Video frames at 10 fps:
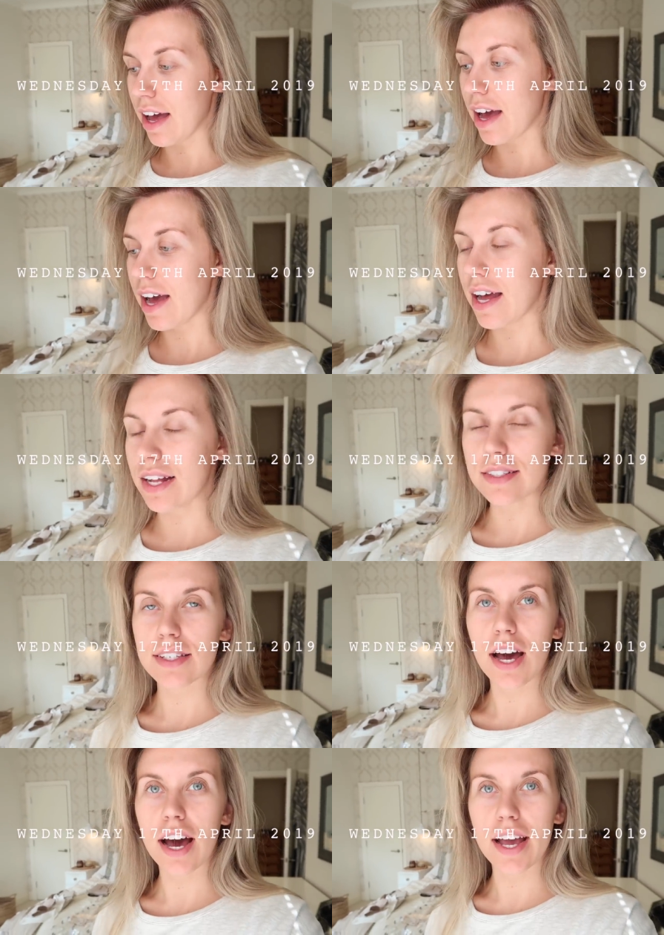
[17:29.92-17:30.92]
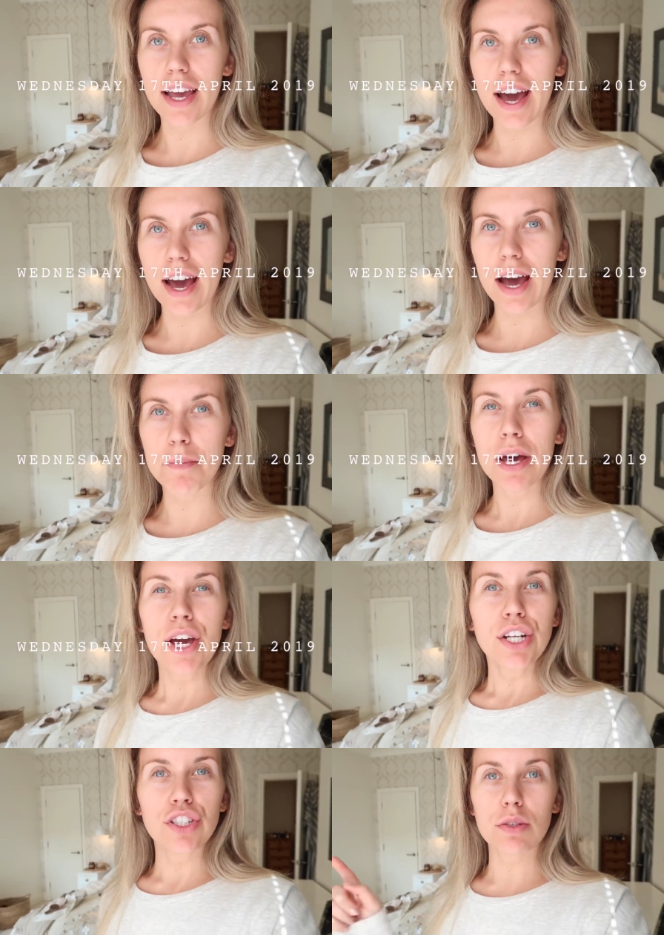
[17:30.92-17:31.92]
and I am
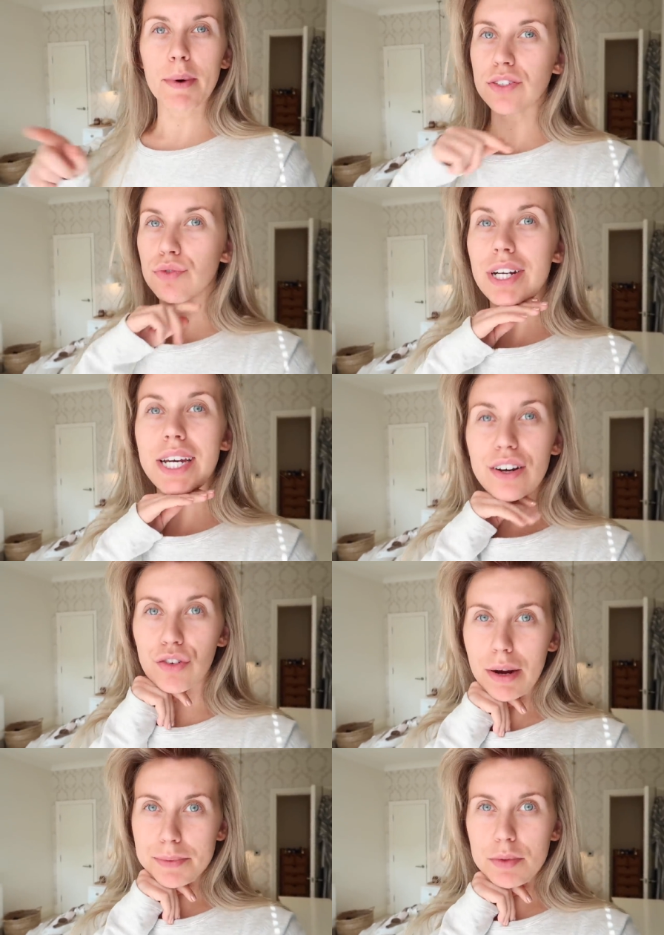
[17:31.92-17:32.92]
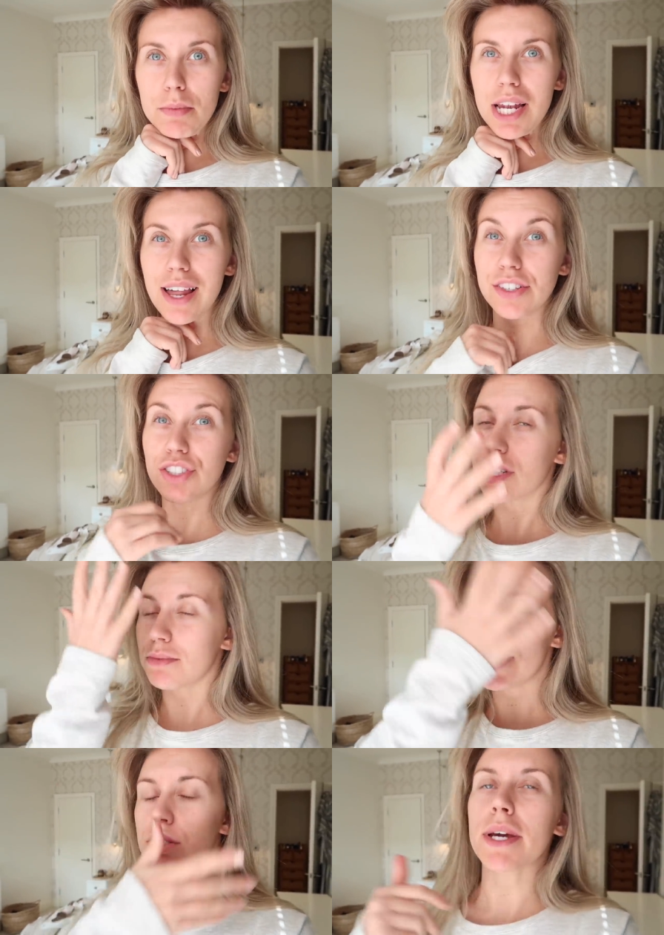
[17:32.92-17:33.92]
just about to run out and grab some lunch. I'm
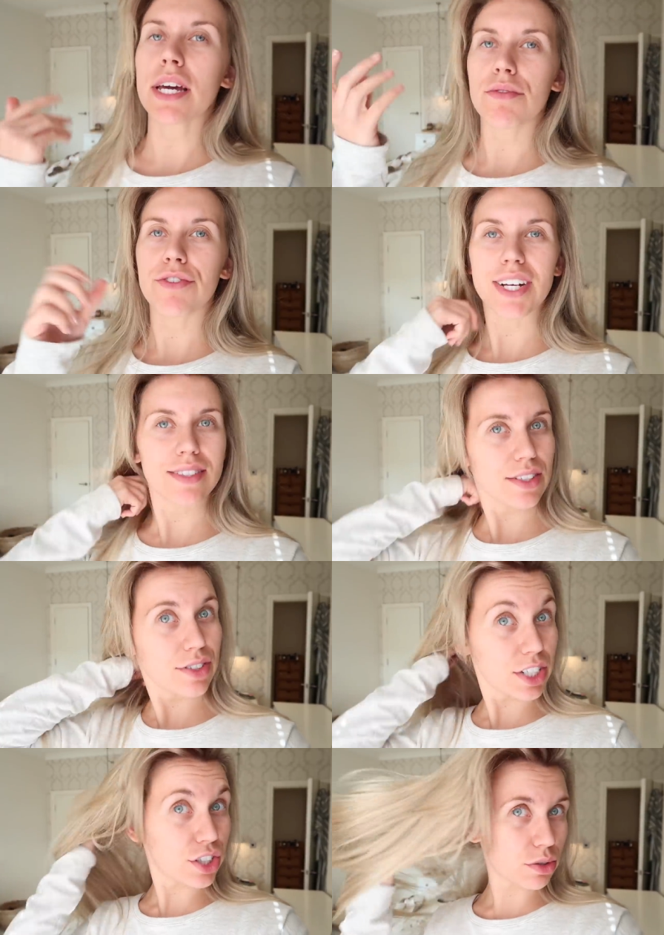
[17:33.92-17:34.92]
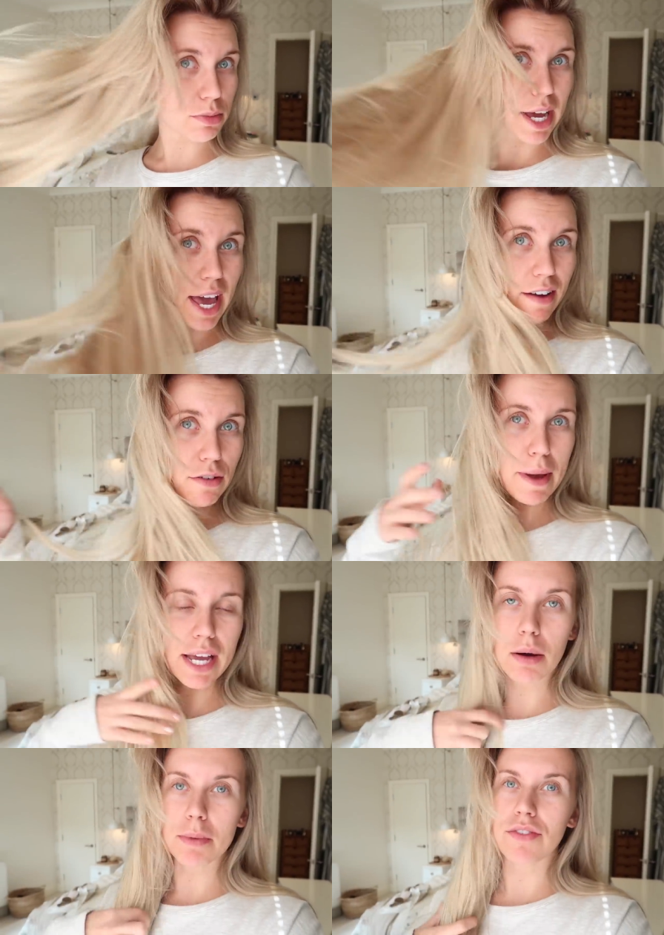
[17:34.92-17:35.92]
still makeup free. I still need to do all my hair and
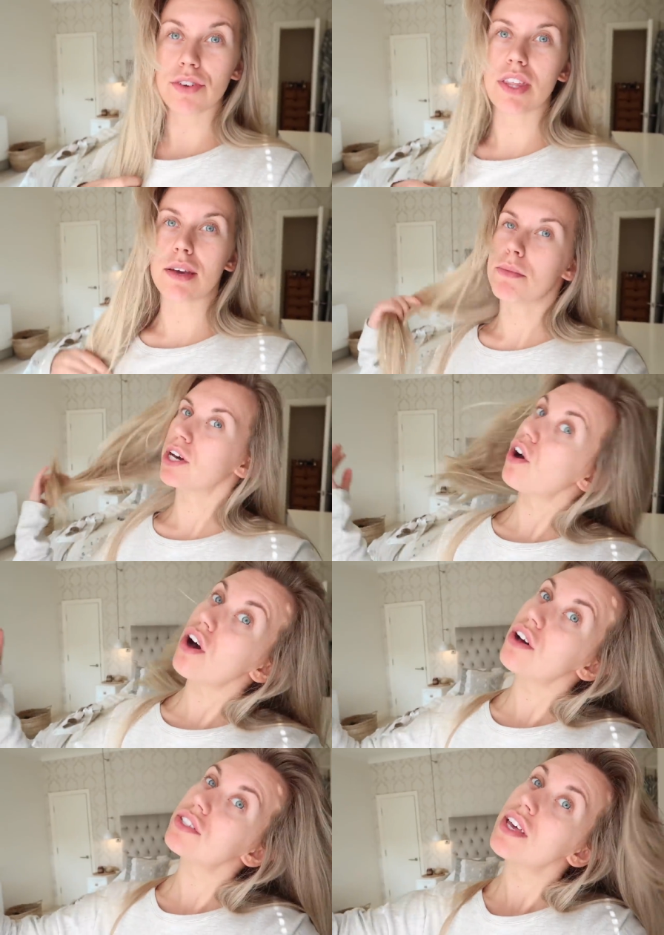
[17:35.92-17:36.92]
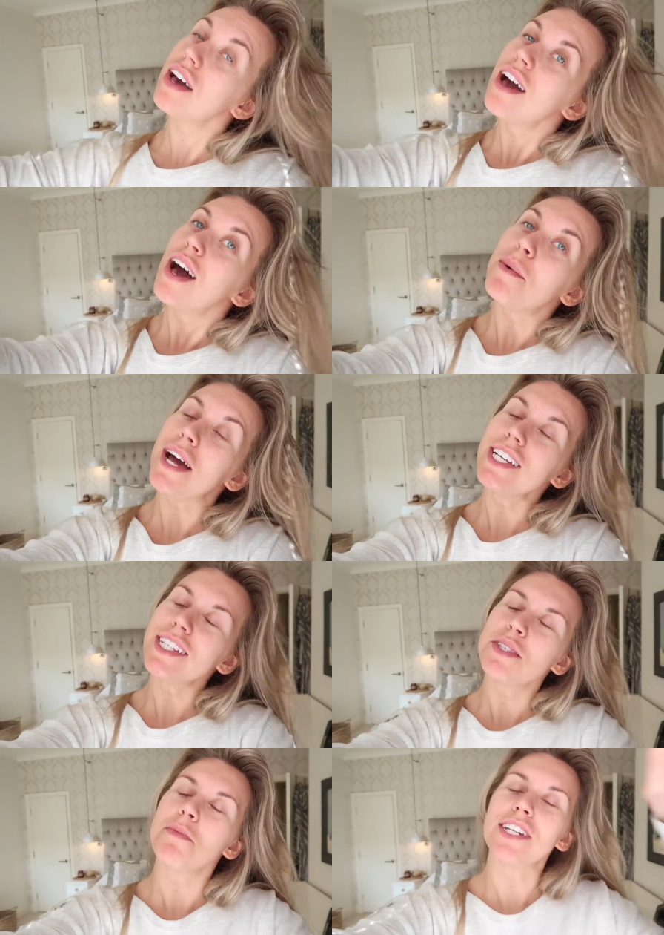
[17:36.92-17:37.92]
makeup and everything because I'm heading
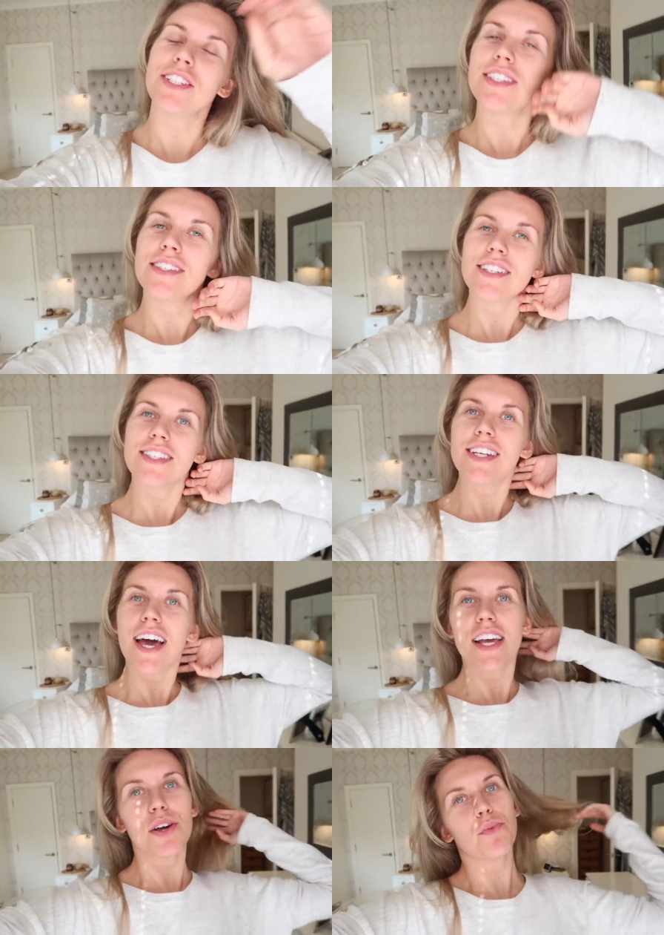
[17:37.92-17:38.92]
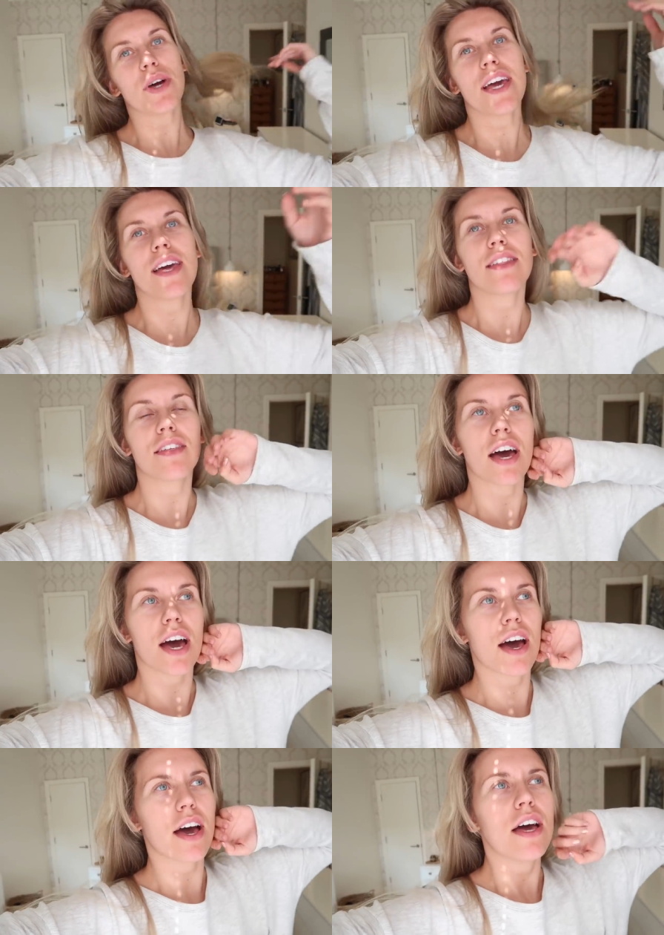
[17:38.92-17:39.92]
into Manchester today with
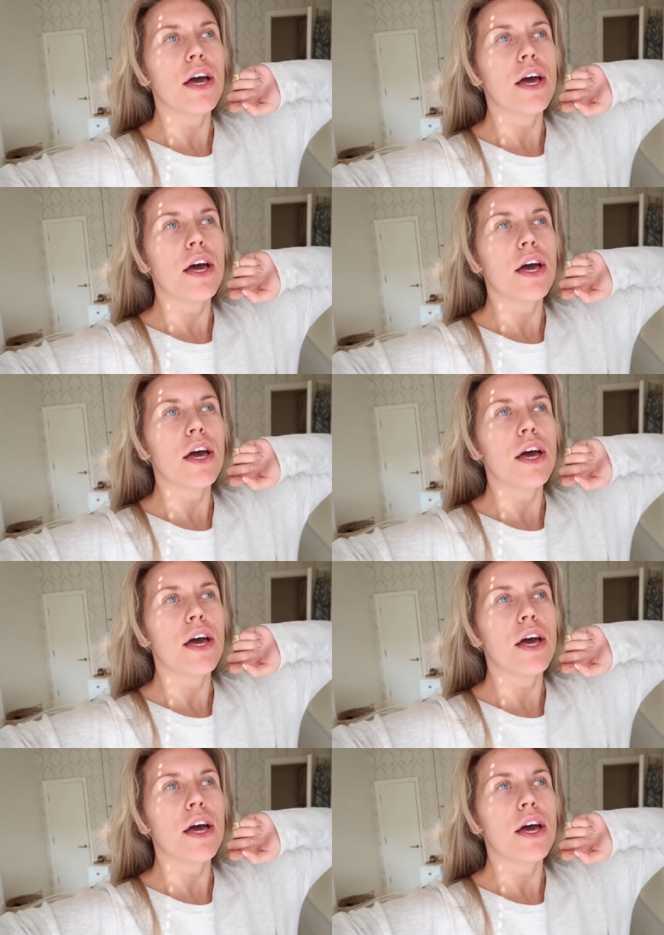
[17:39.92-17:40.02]
uh,